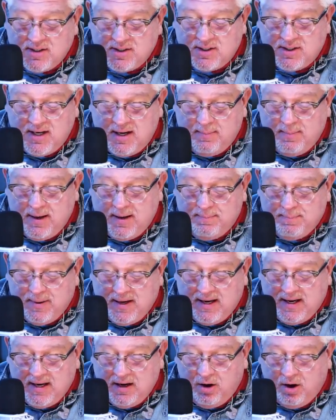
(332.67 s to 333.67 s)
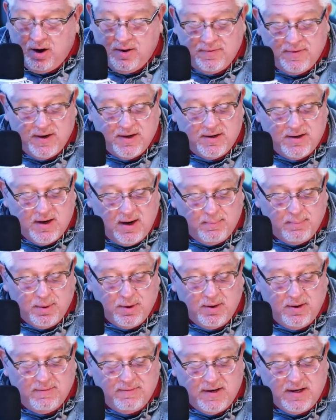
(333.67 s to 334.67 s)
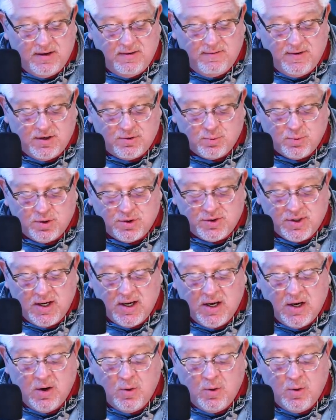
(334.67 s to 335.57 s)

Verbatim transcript: CBP on the number of individuals